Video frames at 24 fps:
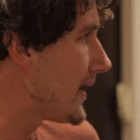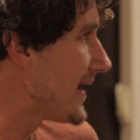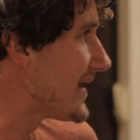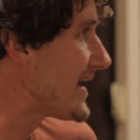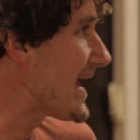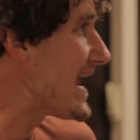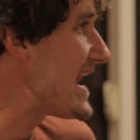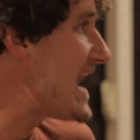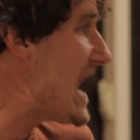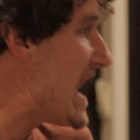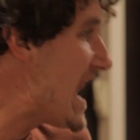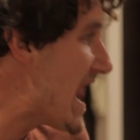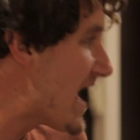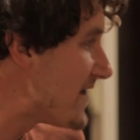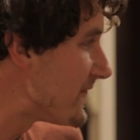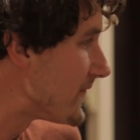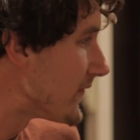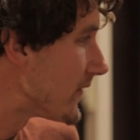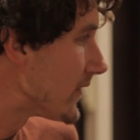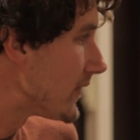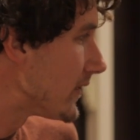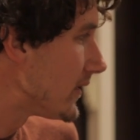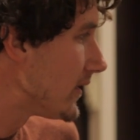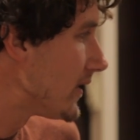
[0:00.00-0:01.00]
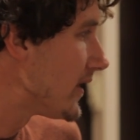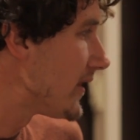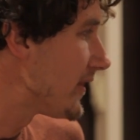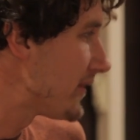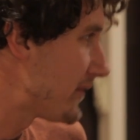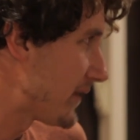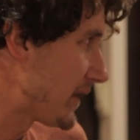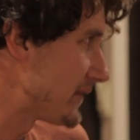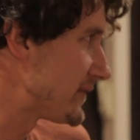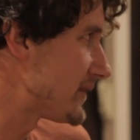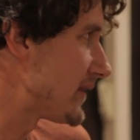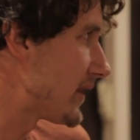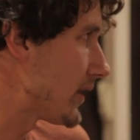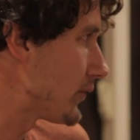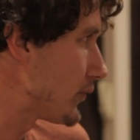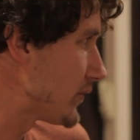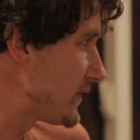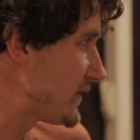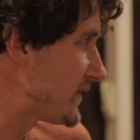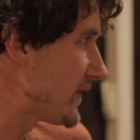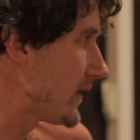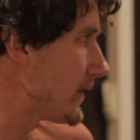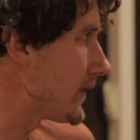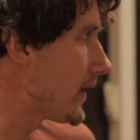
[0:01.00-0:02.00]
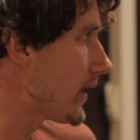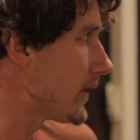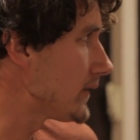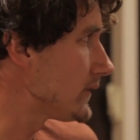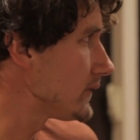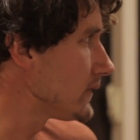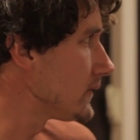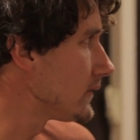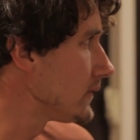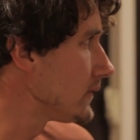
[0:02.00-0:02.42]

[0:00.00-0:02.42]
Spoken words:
And I never thought that I would say that.